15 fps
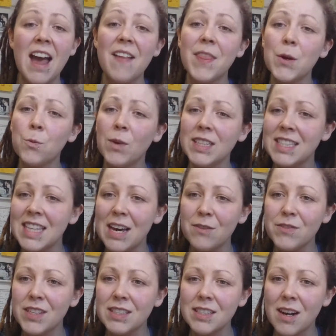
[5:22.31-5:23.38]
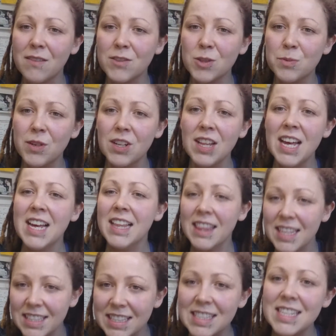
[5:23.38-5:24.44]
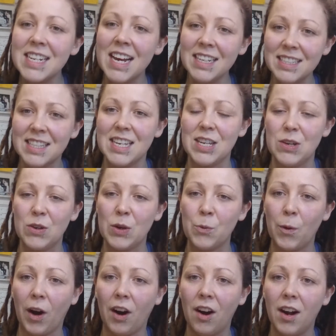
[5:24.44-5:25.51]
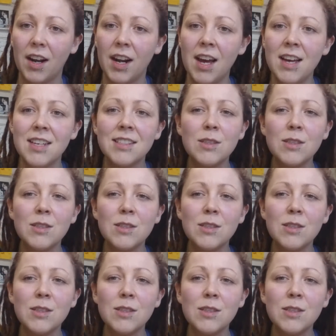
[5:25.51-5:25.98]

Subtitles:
And then once that feels comfortable, this is the next thing you can work on.